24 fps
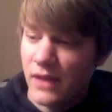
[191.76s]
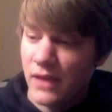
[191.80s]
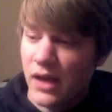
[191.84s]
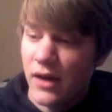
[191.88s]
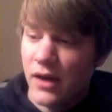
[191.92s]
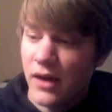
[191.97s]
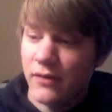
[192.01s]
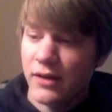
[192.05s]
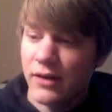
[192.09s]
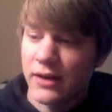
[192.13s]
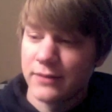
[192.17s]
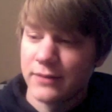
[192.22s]

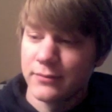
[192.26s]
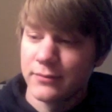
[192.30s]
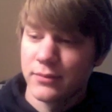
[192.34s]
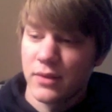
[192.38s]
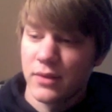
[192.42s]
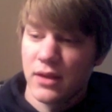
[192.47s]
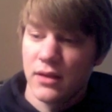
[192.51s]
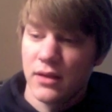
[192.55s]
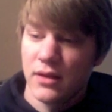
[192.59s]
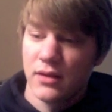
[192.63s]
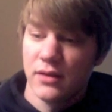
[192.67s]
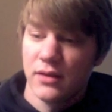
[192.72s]
All right.
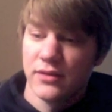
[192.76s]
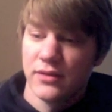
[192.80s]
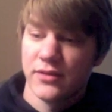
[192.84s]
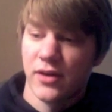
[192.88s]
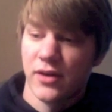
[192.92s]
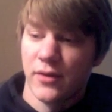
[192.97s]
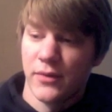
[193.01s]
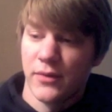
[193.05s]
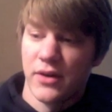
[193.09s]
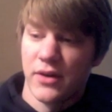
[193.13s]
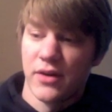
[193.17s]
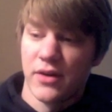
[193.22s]

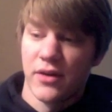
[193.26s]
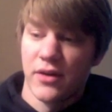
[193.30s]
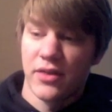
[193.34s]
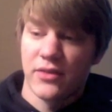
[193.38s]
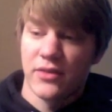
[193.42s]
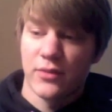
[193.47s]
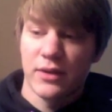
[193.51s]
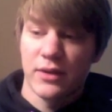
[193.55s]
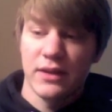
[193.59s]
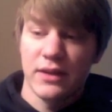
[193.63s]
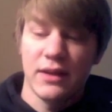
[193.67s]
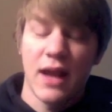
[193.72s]
So there are
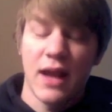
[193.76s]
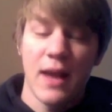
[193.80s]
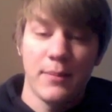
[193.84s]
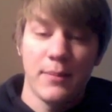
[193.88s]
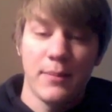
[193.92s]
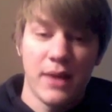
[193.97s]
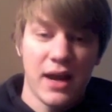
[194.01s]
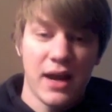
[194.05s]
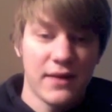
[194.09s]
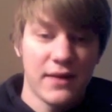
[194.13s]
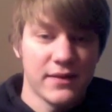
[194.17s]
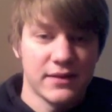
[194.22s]
three
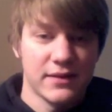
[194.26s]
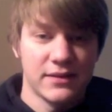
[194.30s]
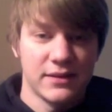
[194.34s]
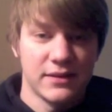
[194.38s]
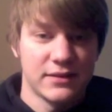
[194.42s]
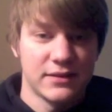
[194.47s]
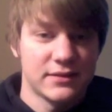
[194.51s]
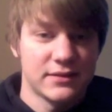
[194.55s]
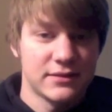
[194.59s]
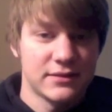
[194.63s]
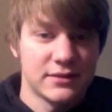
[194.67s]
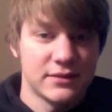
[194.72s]

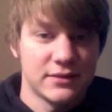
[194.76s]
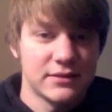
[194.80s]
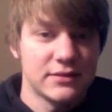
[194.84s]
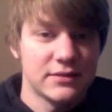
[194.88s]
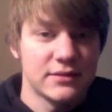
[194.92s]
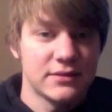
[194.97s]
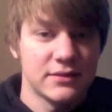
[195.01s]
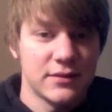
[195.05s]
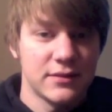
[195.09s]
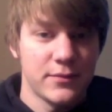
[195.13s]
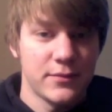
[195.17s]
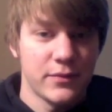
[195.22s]

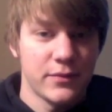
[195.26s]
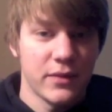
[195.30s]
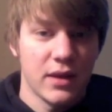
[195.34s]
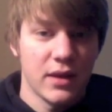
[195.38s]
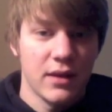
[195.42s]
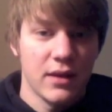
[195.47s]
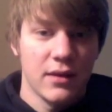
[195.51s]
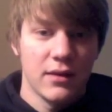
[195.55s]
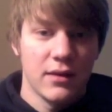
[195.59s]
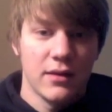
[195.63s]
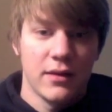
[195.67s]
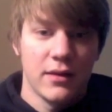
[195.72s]
hypotheses,
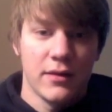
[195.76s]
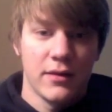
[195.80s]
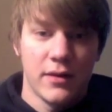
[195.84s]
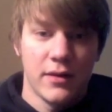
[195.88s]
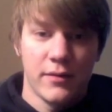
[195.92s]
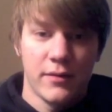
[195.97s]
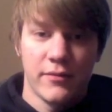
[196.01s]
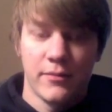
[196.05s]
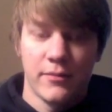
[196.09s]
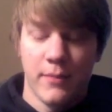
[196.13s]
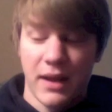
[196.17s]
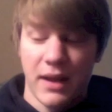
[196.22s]

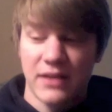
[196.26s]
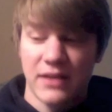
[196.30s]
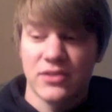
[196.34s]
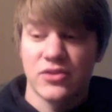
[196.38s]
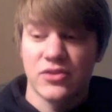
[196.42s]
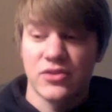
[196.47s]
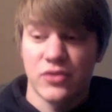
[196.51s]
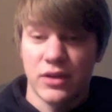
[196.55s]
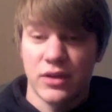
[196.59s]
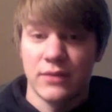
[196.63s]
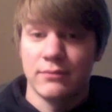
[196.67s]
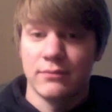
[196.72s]

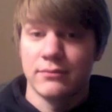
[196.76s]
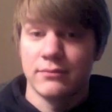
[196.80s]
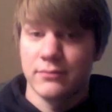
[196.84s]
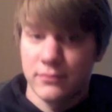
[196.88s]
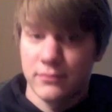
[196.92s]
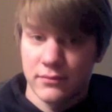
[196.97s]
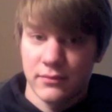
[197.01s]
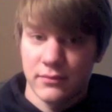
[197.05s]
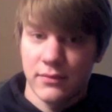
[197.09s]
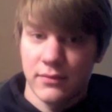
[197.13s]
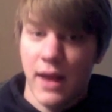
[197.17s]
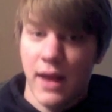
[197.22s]
mainstream
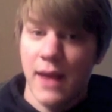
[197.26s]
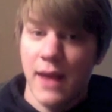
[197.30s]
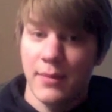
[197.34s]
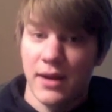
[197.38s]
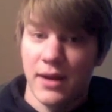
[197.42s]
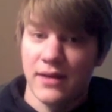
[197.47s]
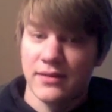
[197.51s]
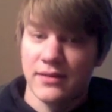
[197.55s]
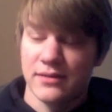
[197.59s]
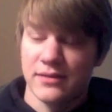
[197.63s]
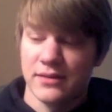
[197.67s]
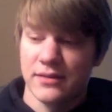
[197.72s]

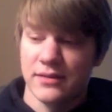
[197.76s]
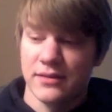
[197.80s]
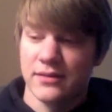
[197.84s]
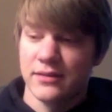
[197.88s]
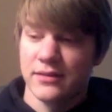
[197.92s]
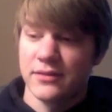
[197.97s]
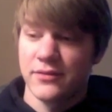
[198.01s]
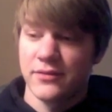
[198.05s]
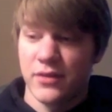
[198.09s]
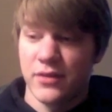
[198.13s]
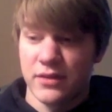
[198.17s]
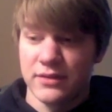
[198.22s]

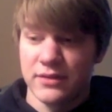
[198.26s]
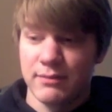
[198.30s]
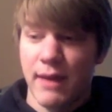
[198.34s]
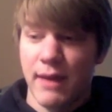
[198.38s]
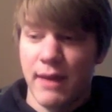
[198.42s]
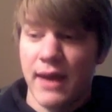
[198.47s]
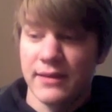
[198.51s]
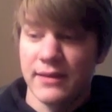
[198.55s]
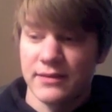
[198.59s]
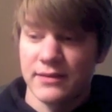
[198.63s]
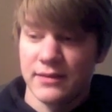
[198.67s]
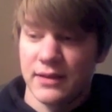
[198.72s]
hypotheses for these
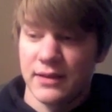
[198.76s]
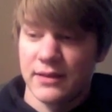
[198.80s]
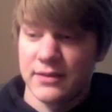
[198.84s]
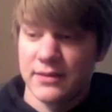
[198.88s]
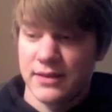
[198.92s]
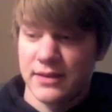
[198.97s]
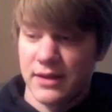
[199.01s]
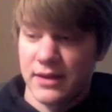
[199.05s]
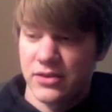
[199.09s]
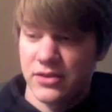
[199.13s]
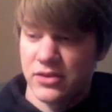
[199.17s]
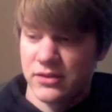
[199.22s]
mass
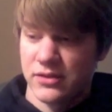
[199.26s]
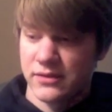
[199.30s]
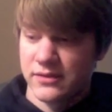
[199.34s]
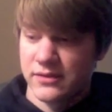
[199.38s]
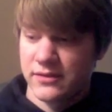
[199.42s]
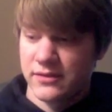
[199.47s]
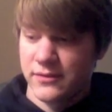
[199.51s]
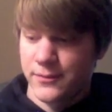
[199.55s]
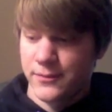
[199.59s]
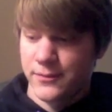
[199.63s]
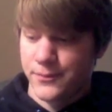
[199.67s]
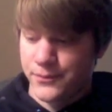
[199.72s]

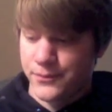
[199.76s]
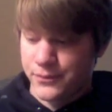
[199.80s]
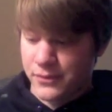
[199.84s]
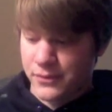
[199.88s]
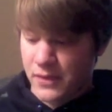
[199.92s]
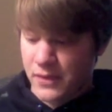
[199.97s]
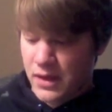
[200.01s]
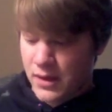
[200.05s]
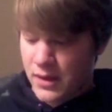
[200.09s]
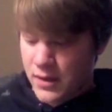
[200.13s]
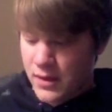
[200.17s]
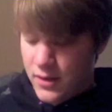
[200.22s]
extinctions.
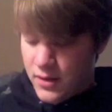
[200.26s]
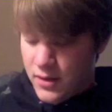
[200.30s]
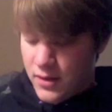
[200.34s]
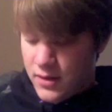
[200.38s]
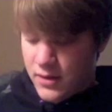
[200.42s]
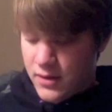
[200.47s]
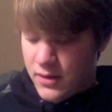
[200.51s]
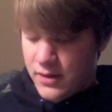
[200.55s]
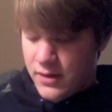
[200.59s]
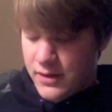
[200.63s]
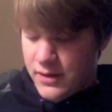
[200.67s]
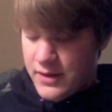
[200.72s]

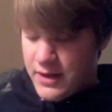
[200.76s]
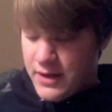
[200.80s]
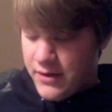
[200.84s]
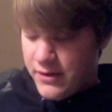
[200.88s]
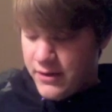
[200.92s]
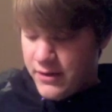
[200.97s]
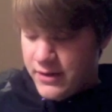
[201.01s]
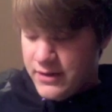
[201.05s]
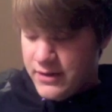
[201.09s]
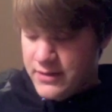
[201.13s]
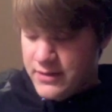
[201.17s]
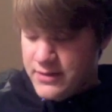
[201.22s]

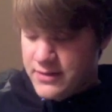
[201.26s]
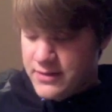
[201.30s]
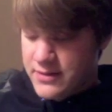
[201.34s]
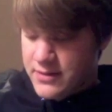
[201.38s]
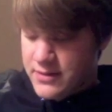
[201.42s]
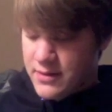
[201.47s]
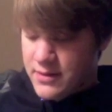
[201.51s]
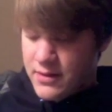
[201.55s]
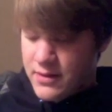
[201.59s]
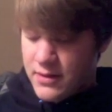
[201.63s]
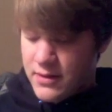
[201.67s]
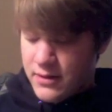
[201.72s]
There is
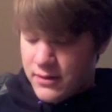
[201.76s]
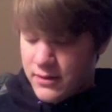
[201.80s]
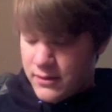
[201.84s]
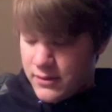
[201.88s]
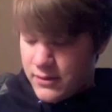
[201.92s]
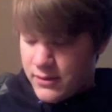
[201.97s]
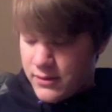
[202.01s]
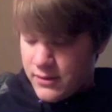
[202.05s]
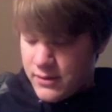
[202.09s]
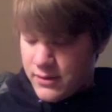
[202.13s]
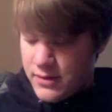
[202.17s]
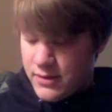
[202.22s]

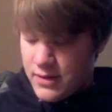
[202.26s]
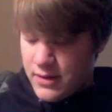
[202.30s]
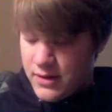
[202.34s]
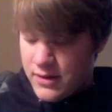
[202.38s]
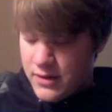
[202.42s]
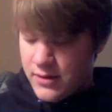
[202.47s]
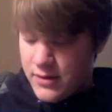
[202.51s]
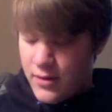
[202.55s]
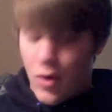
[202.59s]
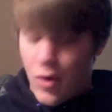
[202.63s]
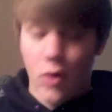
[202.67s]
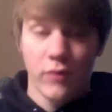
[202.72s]

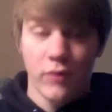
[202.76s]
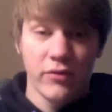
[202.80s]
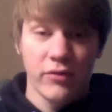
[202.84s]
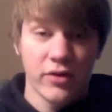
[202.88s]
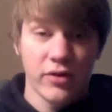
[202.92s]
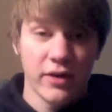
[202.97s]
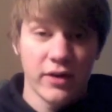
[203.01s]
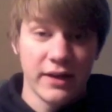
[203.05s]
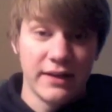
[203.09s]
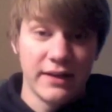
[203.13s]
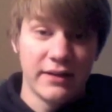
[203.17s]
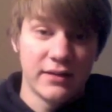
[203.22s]
the
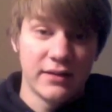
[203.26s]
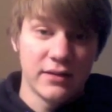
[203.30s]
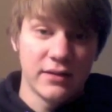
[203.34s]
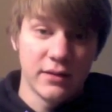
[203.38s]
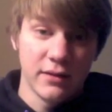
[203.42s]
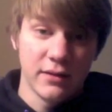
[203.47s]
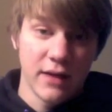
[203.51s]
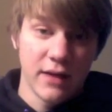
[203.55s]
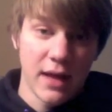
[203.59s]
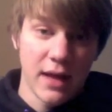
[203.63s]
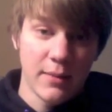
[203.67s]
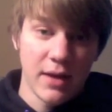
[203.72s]
over-ill
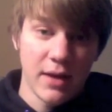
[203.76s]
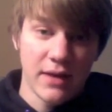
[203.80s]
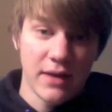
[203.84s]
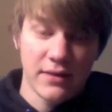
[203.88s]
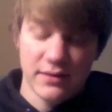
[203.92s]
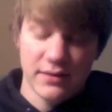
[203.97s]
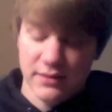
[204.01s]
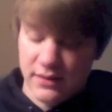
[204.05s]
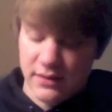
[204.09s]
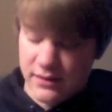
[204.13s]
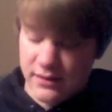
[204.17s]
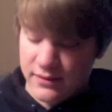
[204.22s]

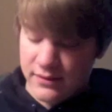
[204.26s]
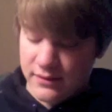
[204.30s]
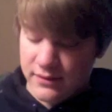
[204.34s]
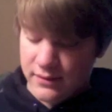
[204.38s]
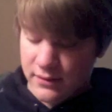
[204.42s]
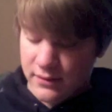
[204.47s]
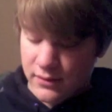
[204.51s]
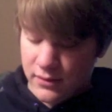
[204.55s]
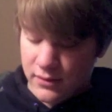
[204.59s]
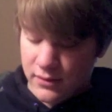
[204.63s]
hypothesis,